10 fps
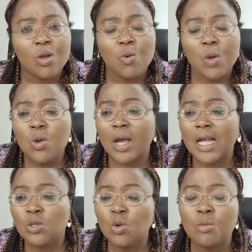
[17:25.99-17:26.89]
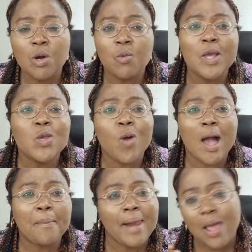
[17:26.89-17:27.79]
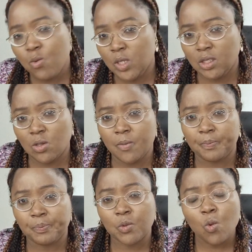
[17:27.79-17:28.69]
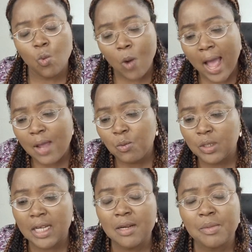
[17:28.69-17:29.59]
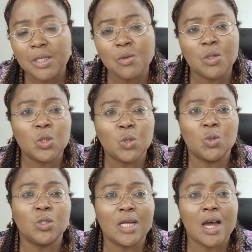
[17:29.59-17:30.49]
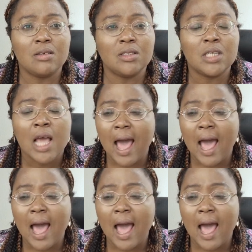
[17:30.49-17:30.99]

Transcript: When you apply wisdom, why would anybody want to go that route?